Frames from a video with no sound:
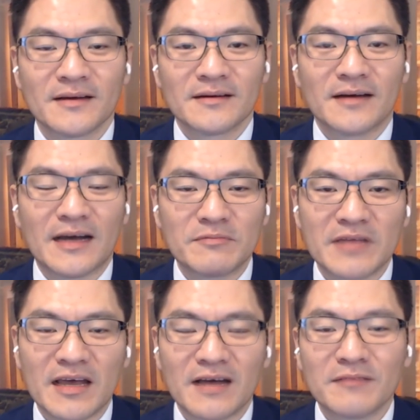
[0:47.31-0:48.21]

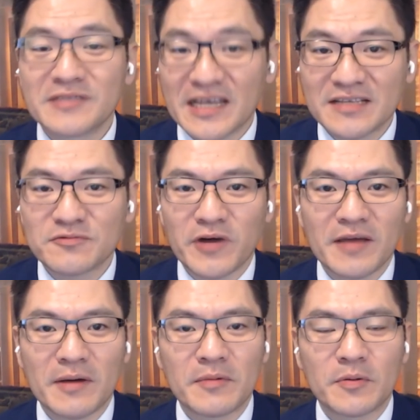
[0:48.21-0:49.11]
I'm Dennis
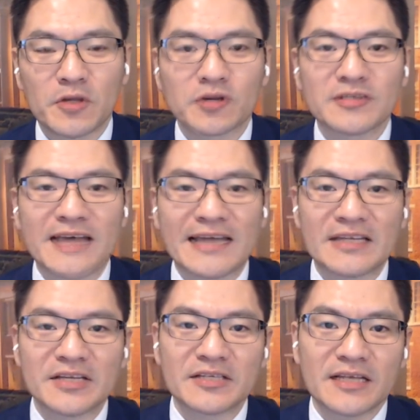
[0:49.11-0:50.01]
William. I'm a political
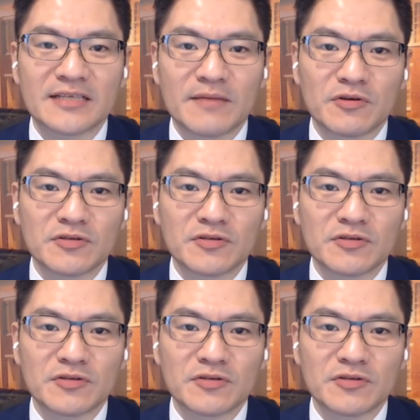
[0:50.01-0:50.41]
scientist at St.